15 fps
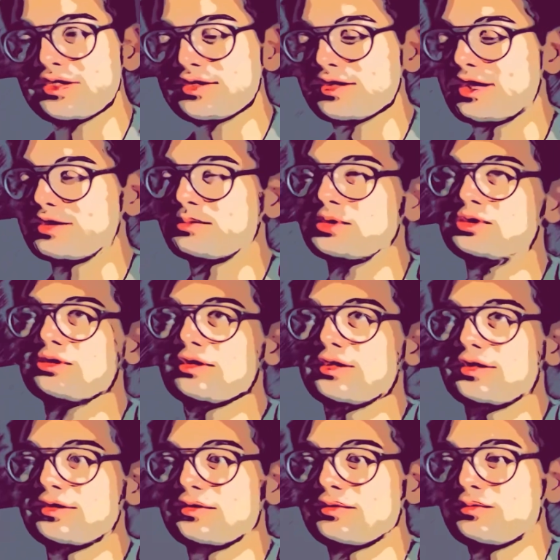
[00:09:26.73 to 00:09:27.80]

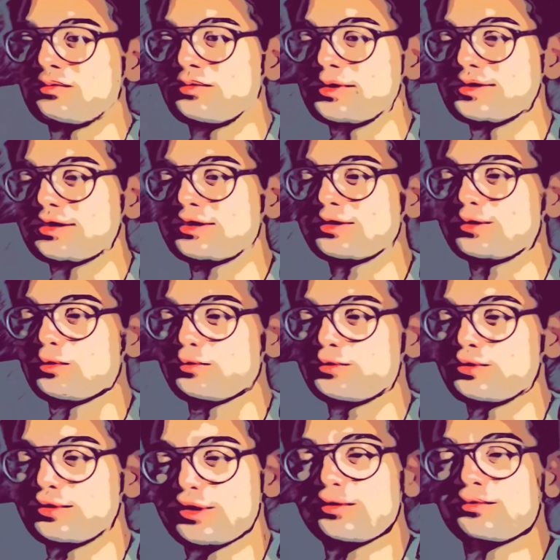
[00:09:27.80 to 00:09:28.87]
especially physics of
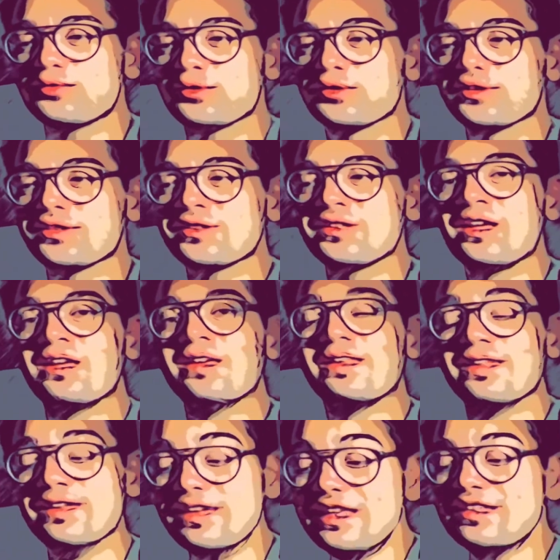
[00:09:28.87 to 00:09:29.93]
string theory,
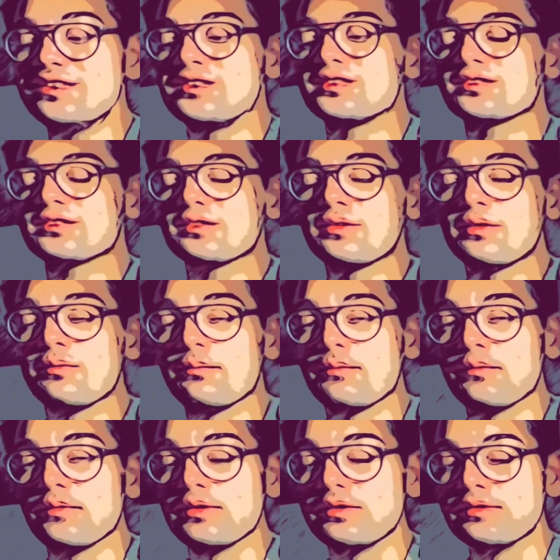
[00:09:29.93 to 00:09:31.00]
needs
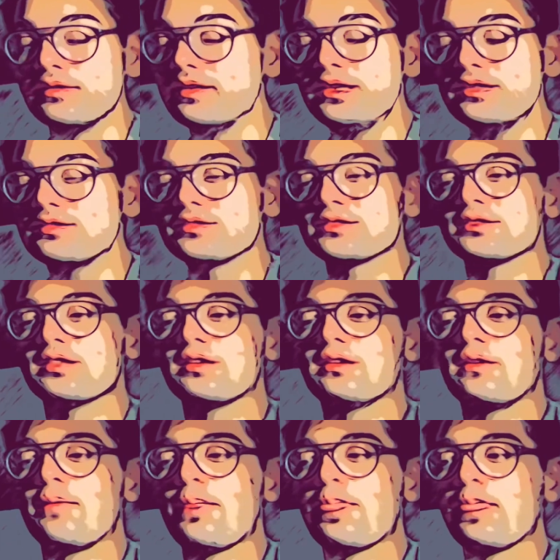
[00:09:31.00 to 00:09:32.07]

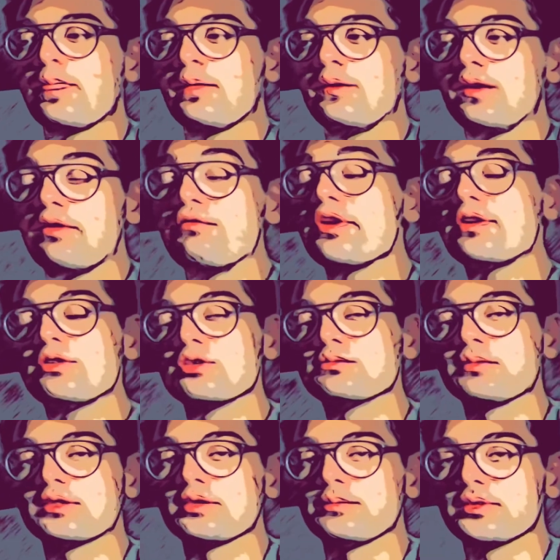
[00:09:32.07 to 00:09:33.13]
a very good
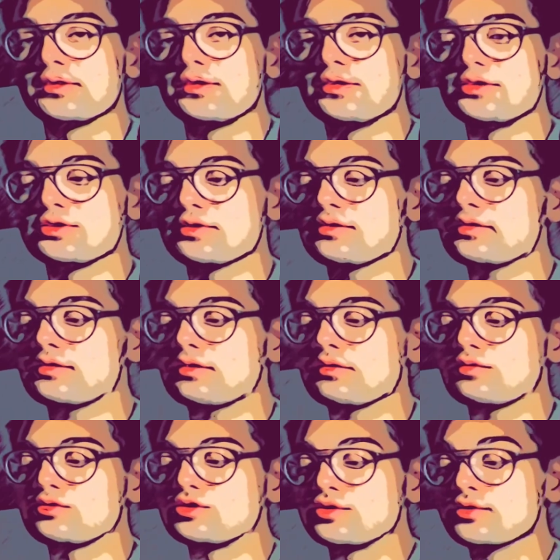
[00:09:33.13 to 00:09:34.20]
mathematicians
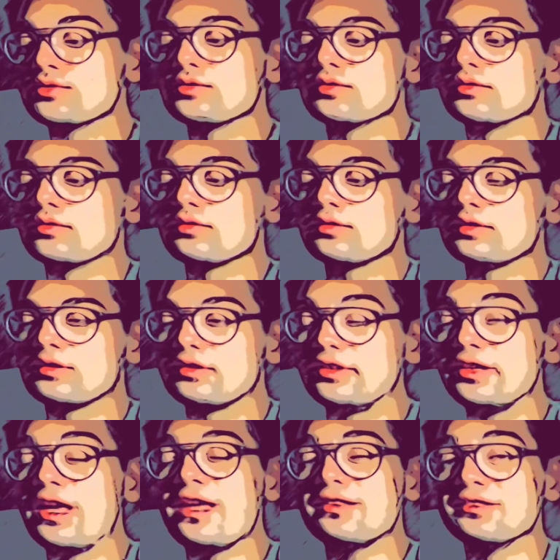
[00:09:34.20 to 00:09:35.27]
to
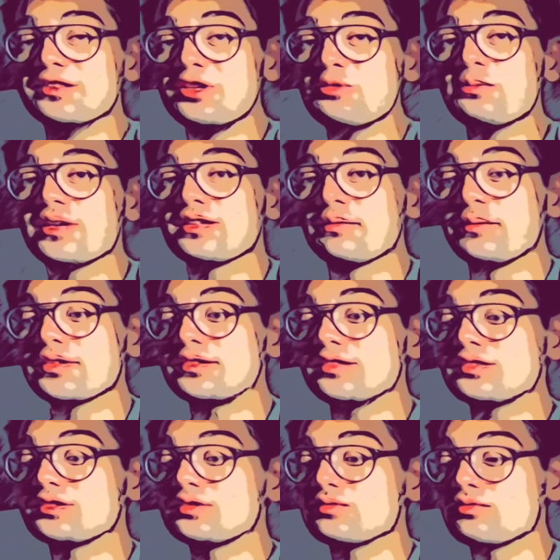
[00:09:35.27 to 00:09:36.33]
create new
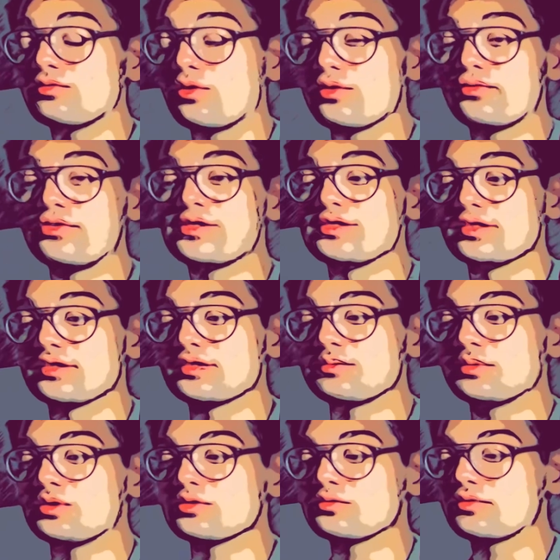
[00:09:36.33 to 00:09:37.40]
mathematics for physics,
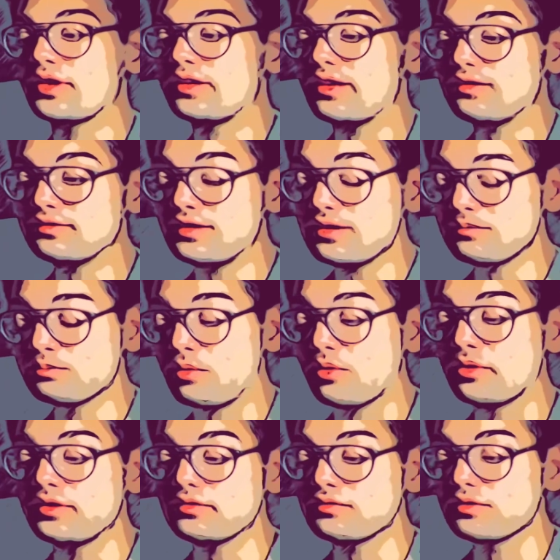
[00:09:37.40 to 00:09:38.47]
because we are at that
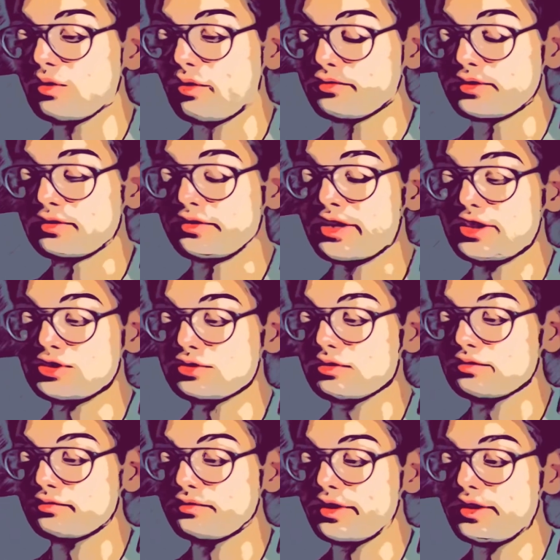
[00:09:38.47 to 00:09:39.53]
point of the
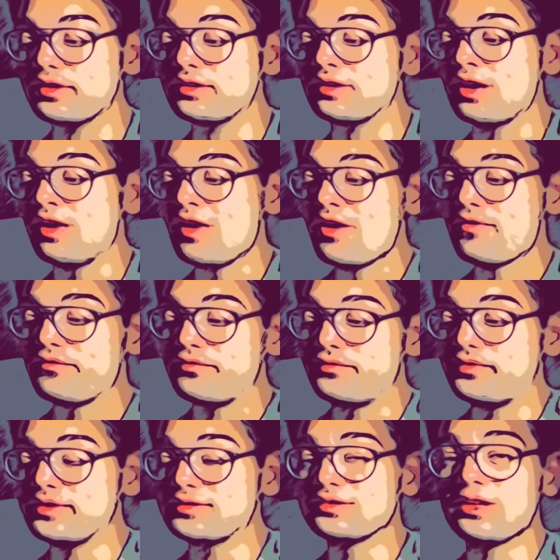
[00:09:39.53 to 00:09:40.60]
threshold where
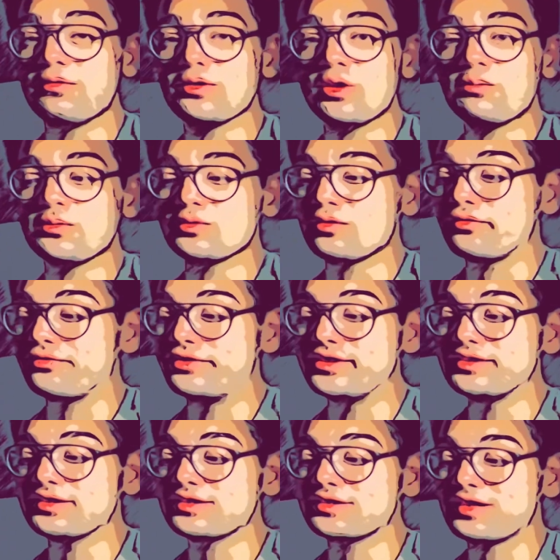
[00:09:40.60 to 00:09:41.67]
development of
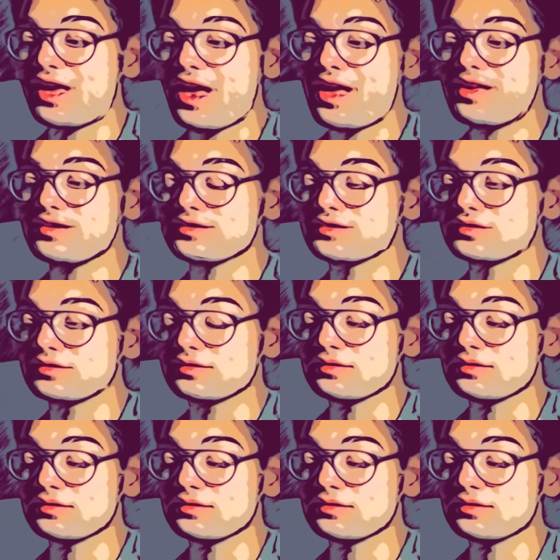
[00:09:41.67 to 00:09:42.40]
physics has